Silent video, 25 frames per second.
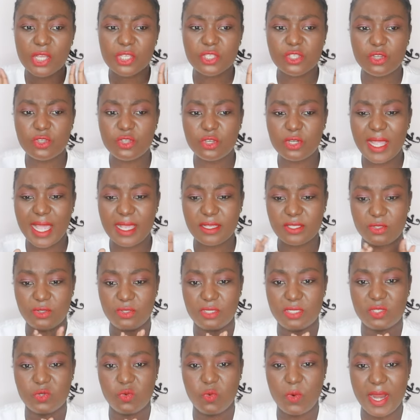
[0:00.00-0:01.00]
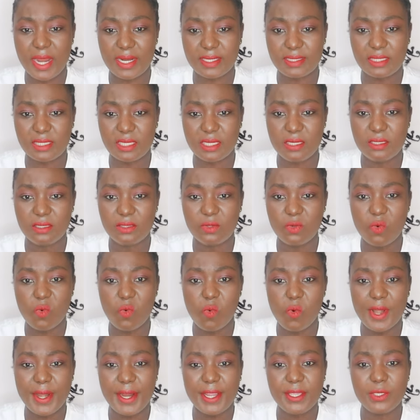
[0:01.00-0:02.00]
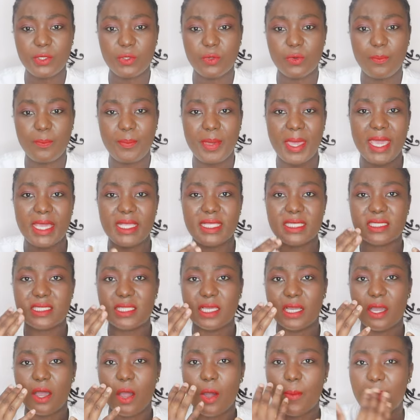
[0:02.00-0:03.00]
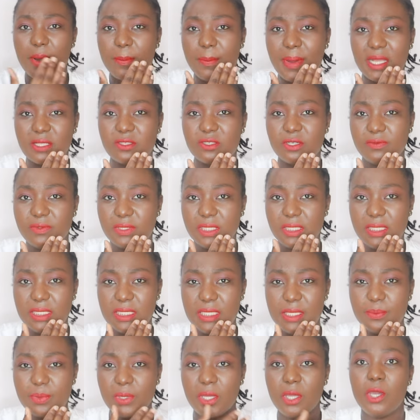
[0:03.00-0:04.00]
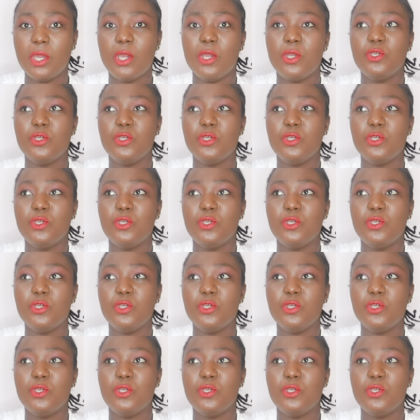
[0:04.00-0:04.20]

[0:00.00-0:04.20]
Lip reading: So you guys do this weird thing where you paint the upper part of the lip.